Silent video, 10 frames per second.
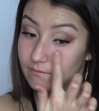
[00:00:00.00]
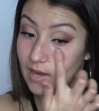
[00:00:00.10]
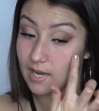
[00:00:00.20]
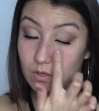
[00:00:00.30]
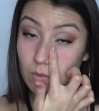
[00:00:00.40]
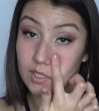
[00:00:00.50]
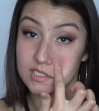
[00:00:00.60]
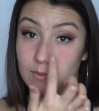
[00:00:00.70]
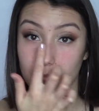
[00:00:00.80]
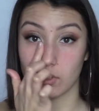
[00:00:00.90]
I don't want to
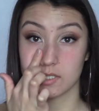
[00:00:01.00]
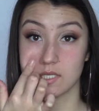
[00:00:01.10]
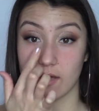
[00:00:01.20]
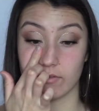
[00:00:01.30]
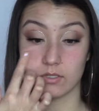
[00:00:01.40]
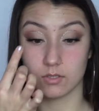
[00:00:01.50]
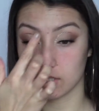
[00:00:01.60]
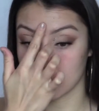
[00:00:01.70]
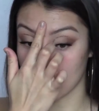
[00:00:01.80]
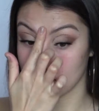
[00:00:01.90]
see my pores ever. They're
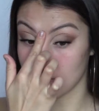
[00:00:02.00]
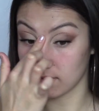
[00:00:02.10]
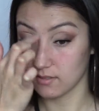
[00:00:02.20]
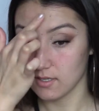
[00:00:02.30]
disgusting.